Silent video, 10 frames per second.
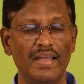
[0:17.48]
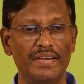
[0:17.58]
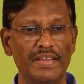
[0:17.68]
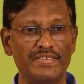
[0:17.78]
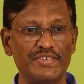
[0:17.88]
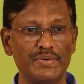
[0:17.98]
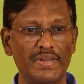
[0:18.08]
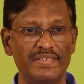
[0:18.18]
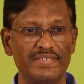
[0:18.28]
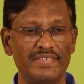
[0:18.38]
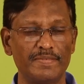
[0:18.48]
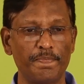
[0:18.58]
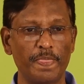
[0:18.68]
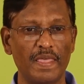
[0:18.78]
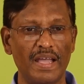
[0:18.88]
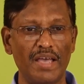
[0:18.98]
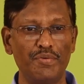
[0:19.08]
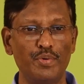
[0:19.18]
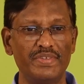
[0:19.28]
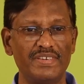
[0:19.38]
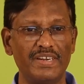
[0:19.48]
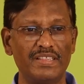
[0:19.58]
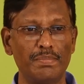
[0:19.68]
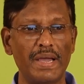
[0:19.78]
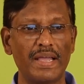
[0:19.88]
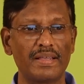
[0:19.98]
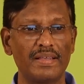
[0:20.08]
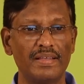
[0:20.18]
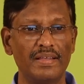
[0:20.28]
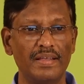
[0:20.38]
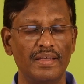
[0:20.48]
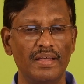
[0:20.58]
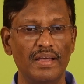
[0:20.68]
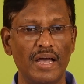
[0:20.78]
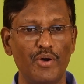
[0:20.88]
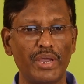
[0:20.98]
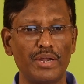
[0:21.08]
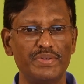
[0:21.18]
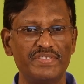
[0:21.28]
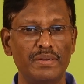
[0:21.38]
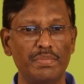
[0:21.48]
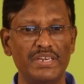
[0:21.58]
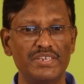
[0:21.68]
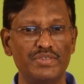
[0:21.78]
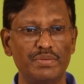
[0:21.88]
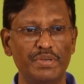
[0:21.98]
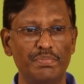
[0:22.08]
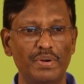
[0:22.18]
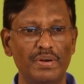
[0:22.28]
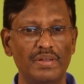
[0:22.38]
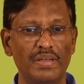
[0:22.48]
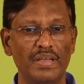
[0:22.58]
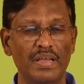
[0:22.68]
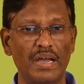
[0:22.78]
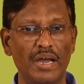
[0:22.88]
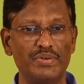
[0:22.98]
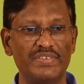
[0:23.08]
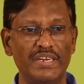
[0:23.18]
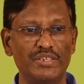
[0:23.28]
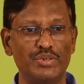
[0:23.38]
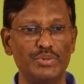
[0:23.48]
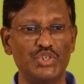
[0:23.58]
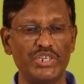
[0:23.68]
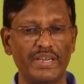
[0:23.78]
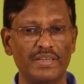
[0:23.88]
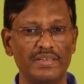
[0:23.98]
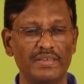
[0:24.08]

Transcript: Dear students, have you visited the bank? How can you send money to the people outside through cheque?